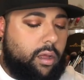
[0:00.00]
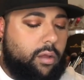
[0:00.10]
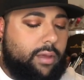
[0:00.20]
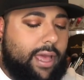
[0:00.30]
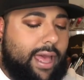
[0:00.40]

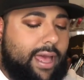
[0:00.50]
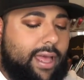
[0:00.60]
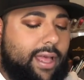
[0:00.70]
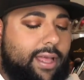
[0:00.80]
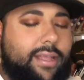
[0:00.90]
Oh
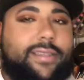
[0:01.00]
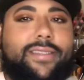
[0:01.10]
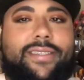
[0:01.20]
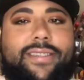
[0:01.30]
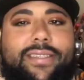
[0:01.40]

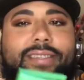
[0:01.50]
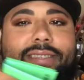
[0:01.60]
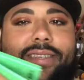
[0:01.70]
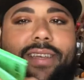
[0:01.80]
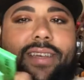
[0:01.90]
yes.
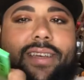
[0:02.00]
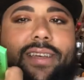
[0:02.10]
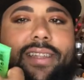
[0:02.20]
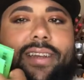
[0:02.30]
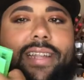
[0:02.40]

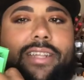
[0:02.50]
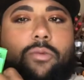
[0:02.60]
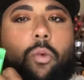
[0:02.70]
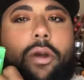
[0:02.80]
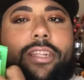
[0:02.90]
Look at that's
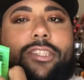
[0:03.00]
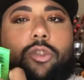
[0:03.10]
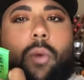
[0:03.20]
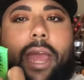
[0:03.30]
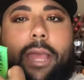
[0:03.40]
one
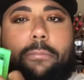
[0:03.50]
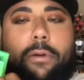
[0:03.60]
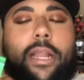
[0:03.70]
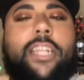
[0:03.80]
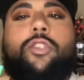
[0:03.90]
swipe.
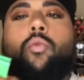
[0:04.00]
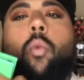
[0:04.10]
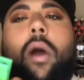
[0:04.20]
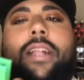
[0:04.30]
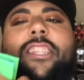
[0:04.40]
That's
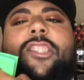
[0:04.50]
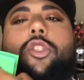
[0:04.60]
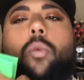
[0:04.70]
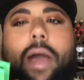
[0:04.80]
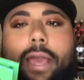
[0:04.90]
one
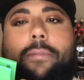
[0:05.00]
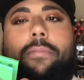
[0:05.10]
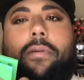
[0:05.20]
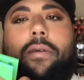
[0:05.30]
swipe.